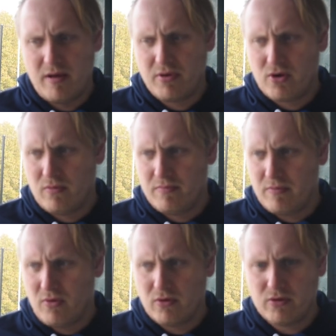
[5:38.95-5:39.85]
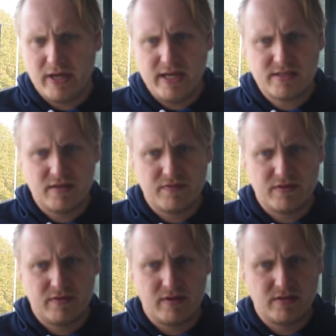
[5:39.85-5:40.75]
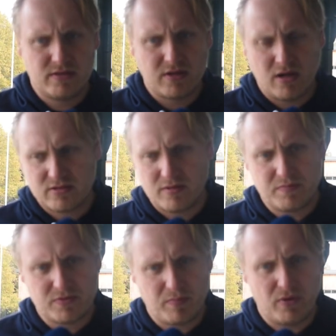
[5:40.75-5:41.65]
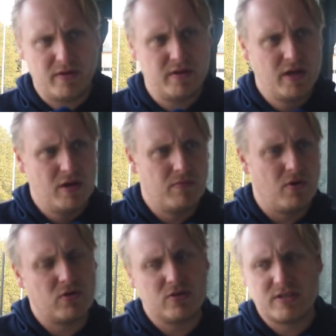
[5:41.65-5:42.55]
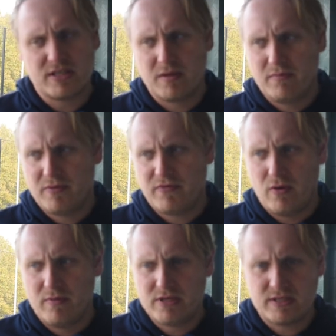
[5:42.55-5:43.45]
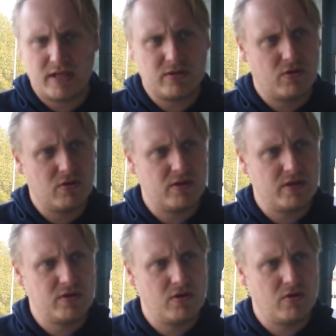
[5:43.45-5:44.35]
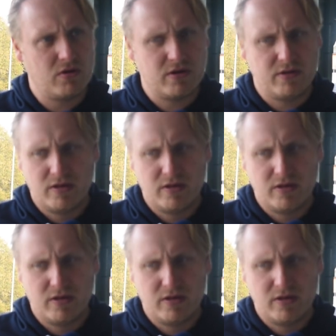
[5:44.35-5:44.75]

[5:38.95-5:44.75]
become a bit more cohesive and start to put in more consistent performances like Dorking and York